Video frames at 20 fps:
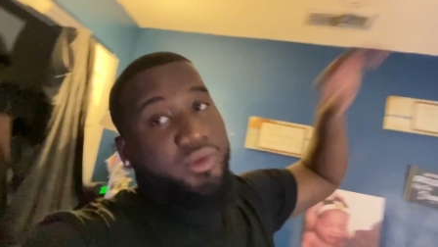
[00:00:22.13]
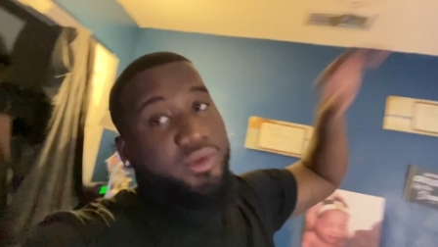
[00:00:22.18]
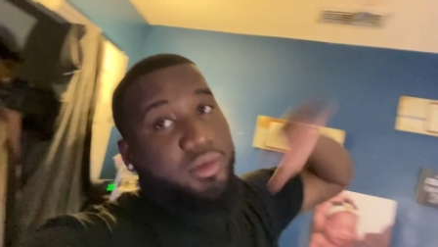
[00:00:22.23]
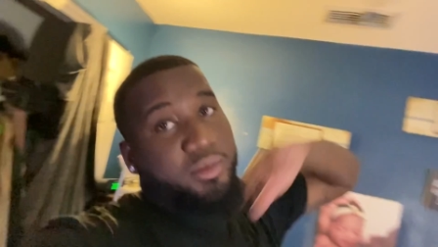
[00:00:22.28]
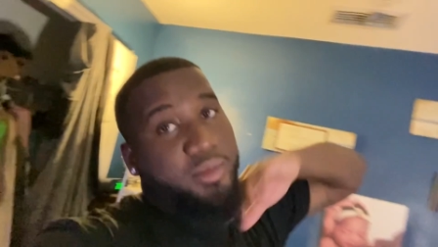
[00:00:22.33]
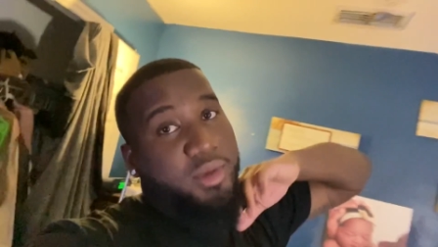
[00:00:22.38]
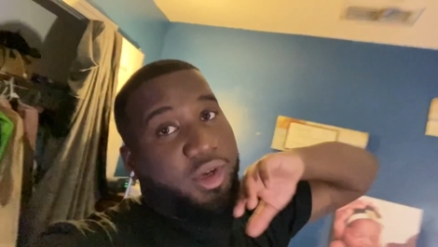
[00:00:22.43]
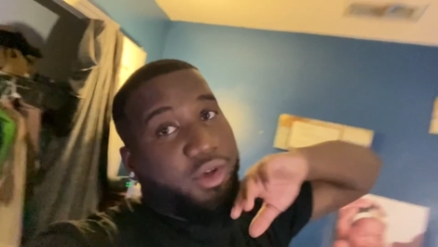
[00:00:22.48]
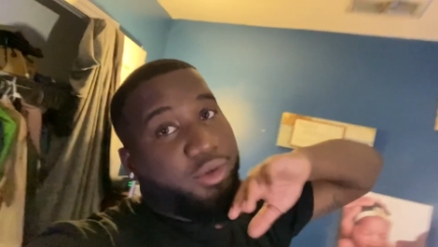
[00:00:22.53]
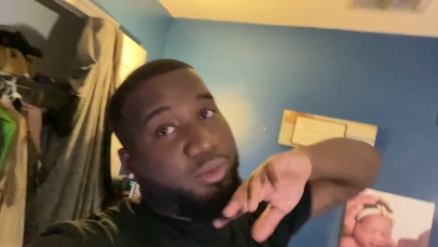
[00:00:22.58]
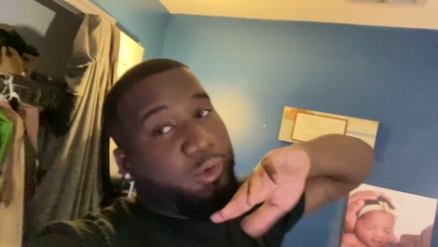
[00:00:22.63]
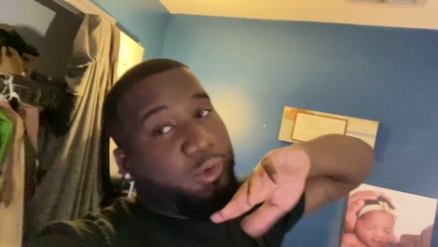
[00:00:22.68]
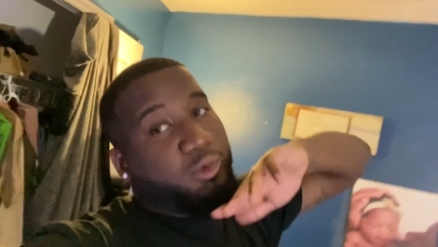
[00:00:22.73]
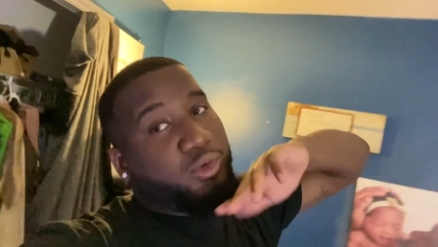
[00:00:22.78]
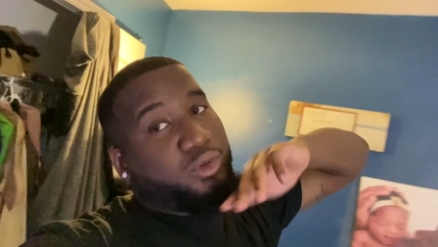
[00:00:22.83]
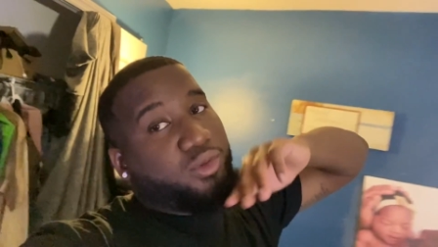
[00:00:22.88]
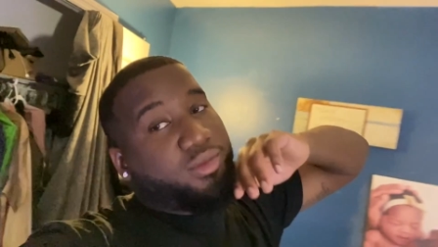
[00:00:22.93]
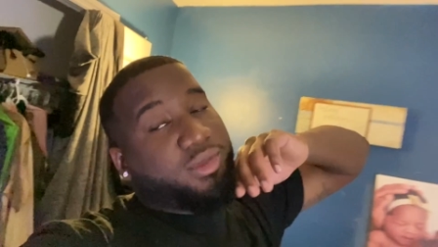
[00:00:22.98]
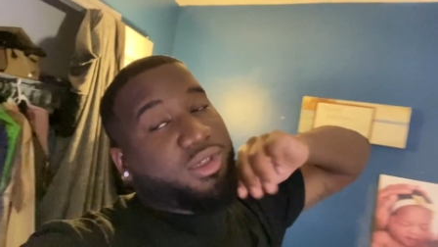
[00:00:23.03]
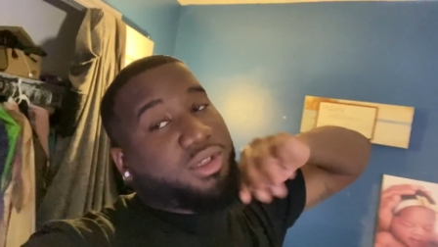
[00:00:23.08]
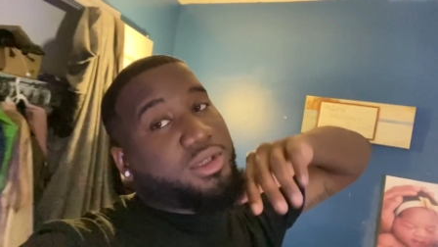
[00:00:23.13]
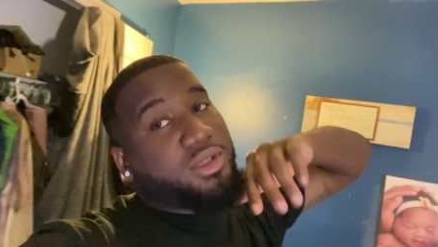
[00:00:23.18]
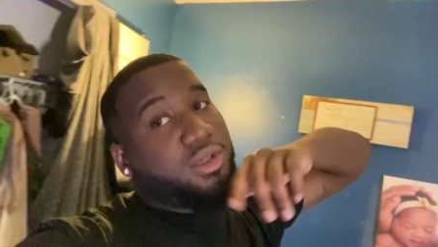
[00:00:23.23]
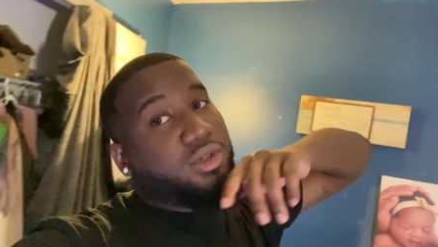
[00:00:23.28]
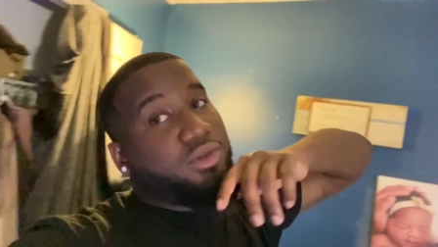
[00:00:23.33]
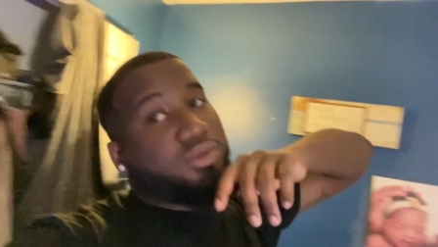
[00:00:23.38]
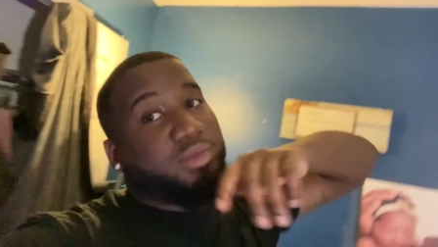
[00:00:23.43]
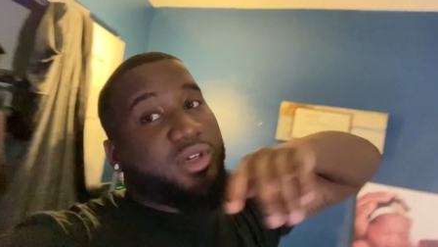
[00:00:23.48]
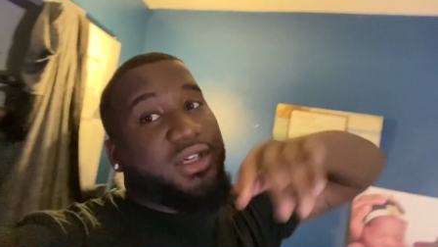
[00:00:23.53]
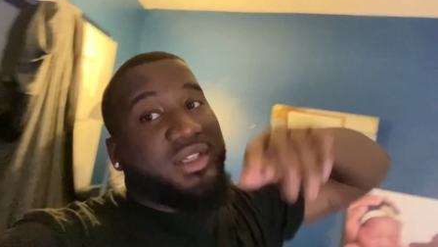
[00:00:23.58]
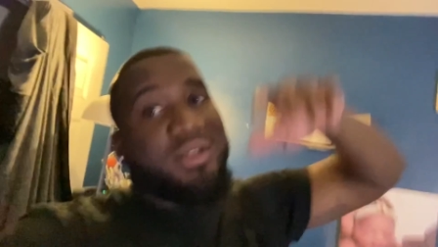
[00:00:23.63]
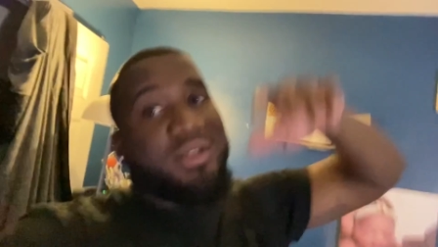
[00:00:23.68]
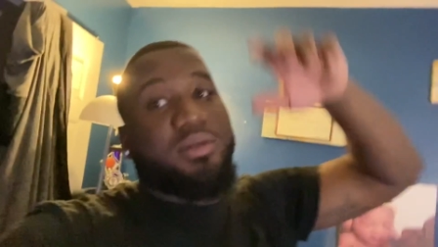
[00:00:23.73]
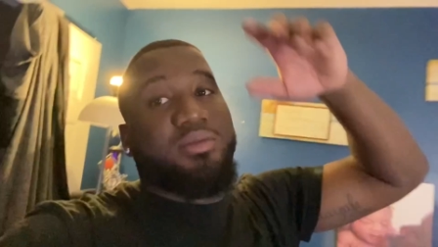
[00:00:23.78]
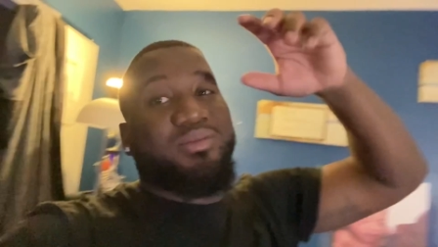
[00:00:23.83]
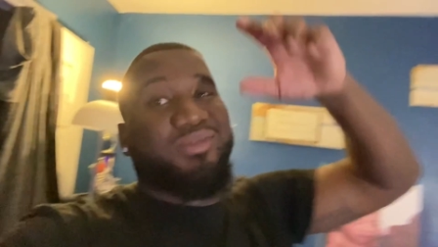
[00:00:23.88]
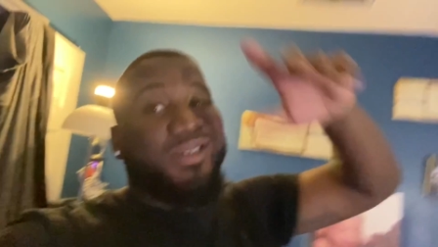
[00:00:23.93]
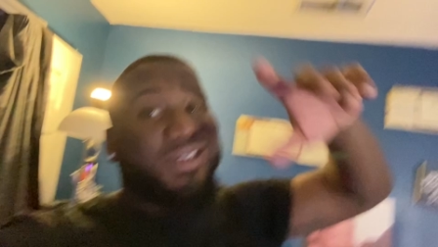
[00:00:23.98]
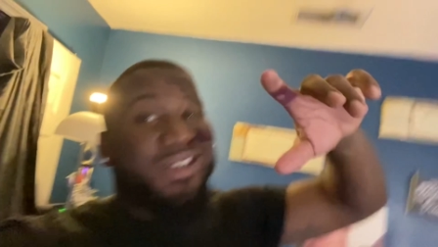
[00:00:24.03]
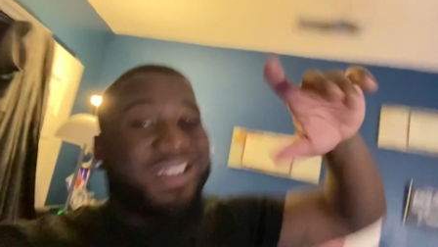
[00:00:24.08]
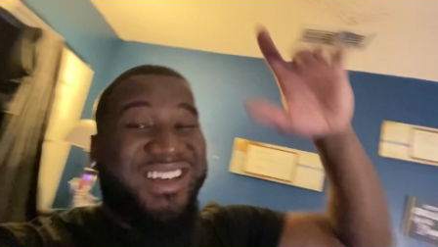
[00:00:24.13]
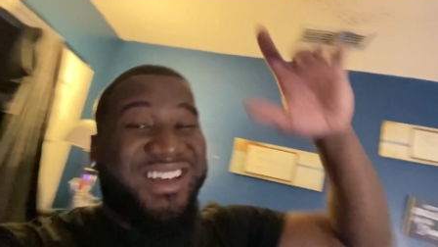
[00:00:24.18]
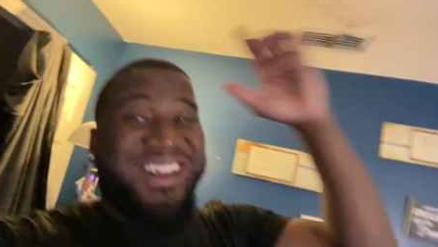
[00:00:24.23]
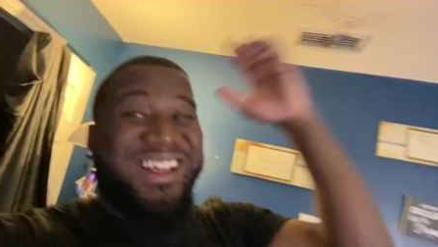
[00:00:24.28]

the mess. My room is a little messy, but